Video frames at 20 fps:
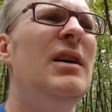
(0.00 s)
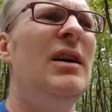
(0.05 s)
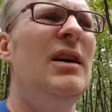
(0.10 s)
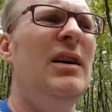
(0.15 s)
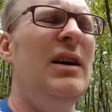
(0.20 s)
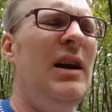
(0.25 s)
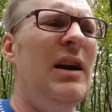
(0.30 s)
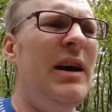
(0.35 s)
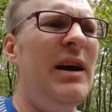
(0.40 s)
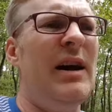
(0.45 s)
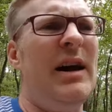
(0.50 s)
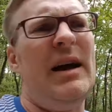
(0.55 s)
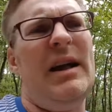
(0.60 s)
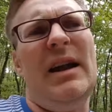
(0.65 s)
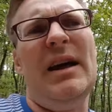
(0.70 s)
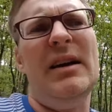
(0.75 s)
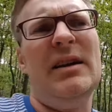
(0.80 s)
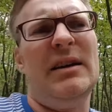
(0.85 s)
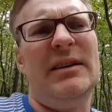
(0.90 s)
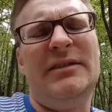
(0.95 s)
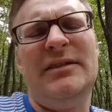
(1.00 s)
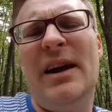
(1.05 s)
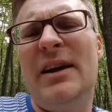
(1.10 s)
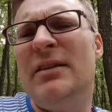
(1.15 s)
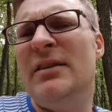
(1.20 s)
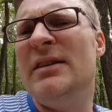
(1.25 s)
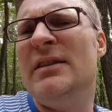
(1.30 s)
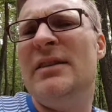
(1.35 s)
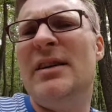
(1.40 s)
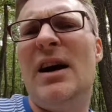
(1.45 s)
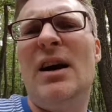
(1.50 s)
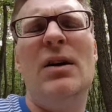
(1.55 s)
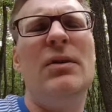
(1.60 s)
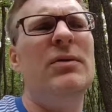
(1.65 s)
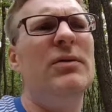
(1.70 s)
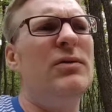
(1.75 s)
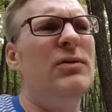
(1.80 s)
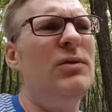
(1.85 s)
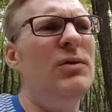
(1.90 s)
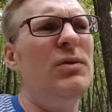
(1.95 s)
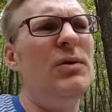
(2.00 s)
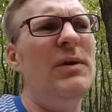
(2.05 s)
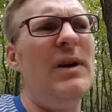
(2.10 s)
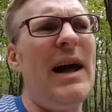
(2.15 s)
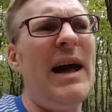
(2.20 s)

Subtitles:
like 30,000 euro